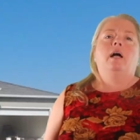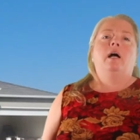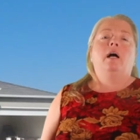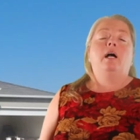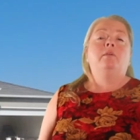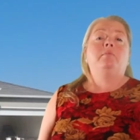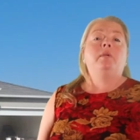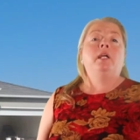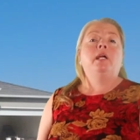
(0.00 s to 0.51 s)

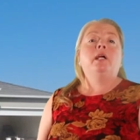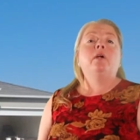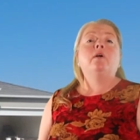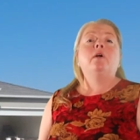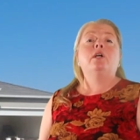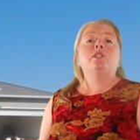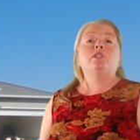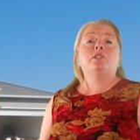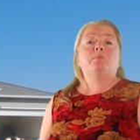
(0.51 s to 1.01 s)
I'm here
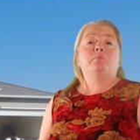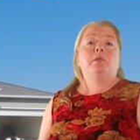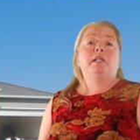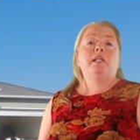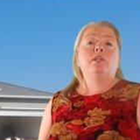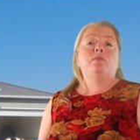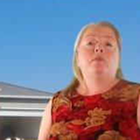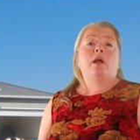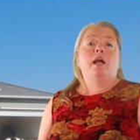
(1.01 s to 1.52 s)
on
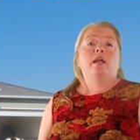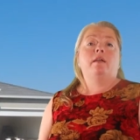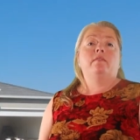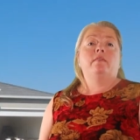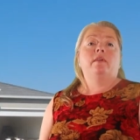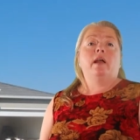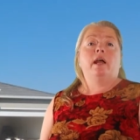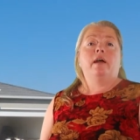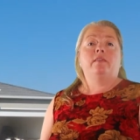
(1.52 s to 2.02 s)
Chablis
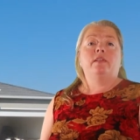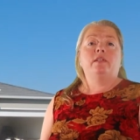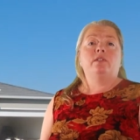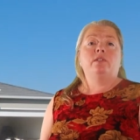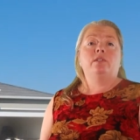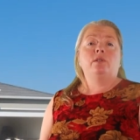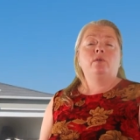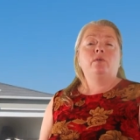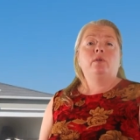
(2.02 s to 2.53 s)
Drive at
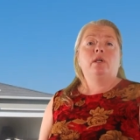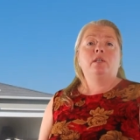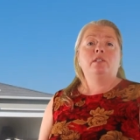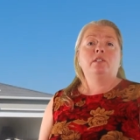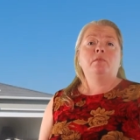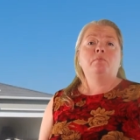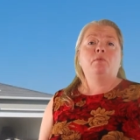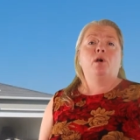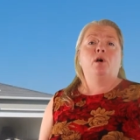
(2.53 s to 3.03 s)
this new
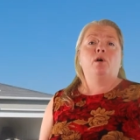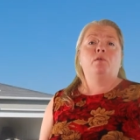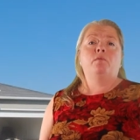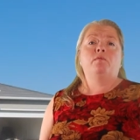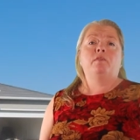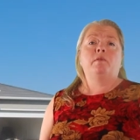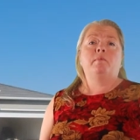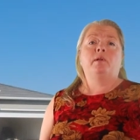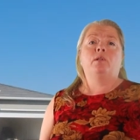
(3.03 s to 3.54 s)
custom
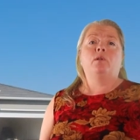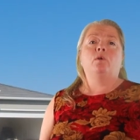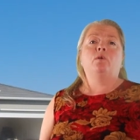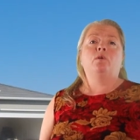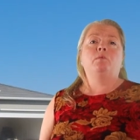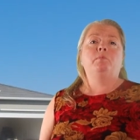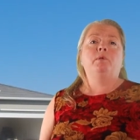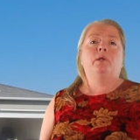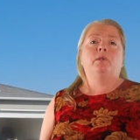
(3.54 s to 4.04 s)
home from a
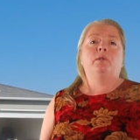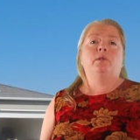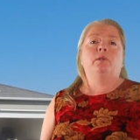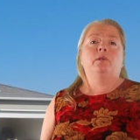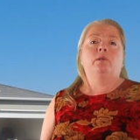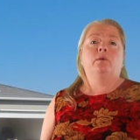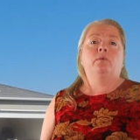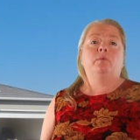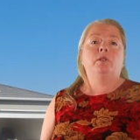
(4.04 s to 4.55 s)
local
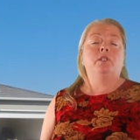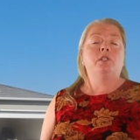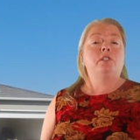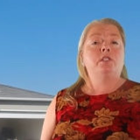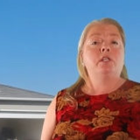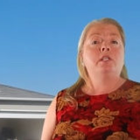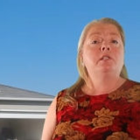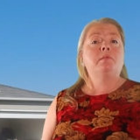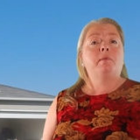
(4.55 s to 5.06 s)
builder, which is
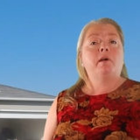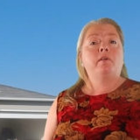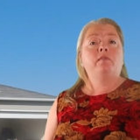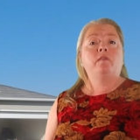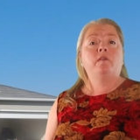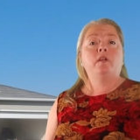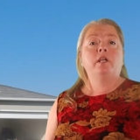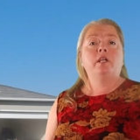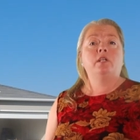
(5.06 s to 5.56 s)
just about
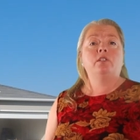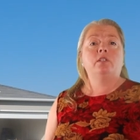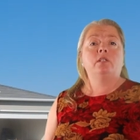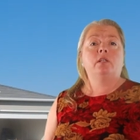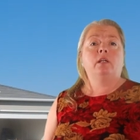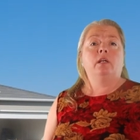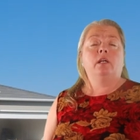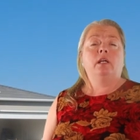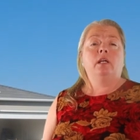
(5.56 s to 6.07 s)

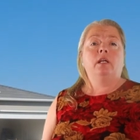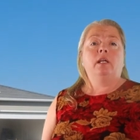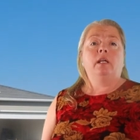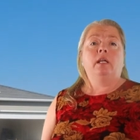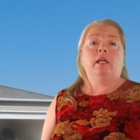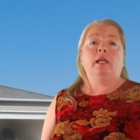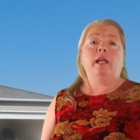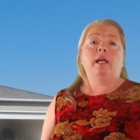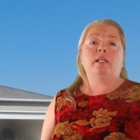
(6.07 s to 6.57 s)
finished.
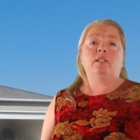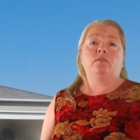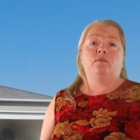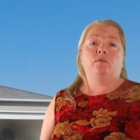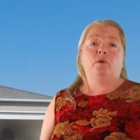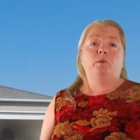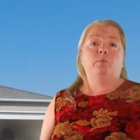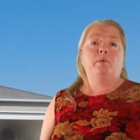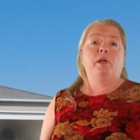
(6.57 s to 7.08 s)
It has
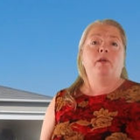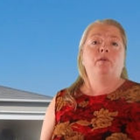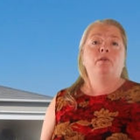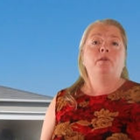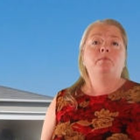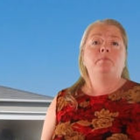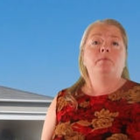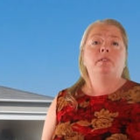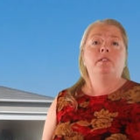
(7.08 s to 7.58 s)
4
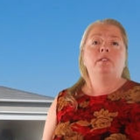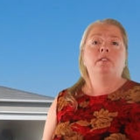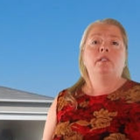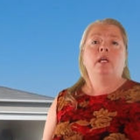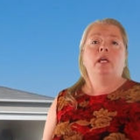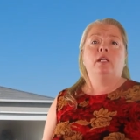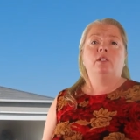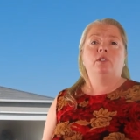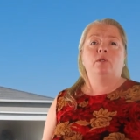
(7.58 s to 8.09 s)

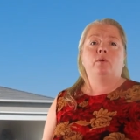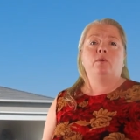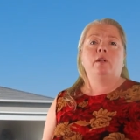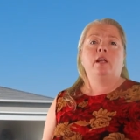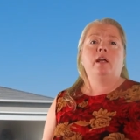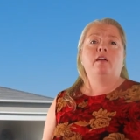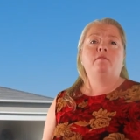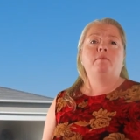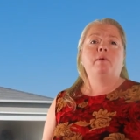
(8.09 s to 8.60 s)
bedrooms,
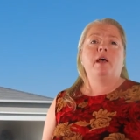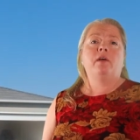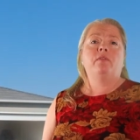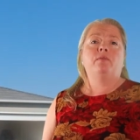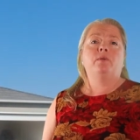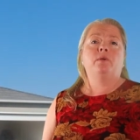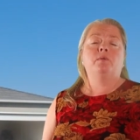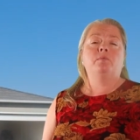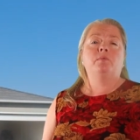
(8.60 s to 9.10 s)
2.5
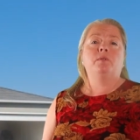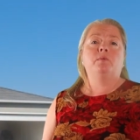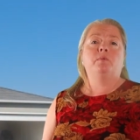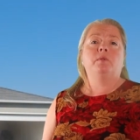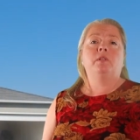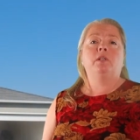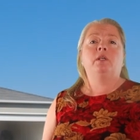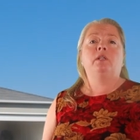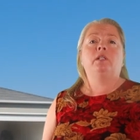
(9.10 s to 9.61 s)
bathrooms
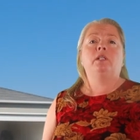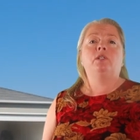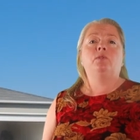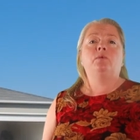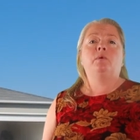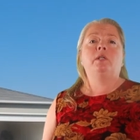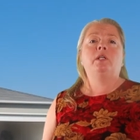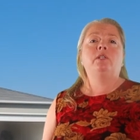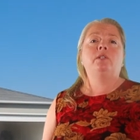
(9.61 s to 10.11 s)
with nearly
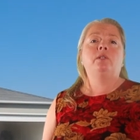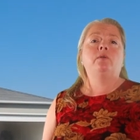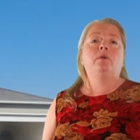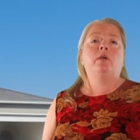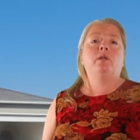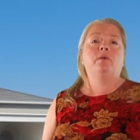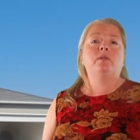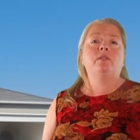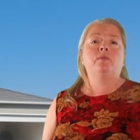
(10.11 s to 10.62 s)

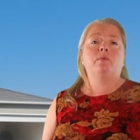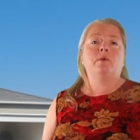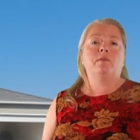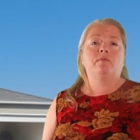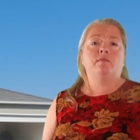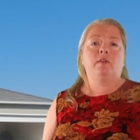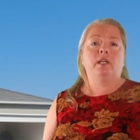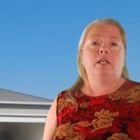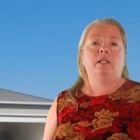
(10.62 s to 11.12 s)
2,200
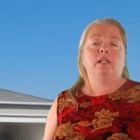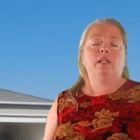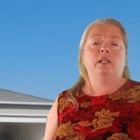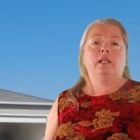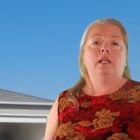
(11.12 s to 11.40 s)
square feet.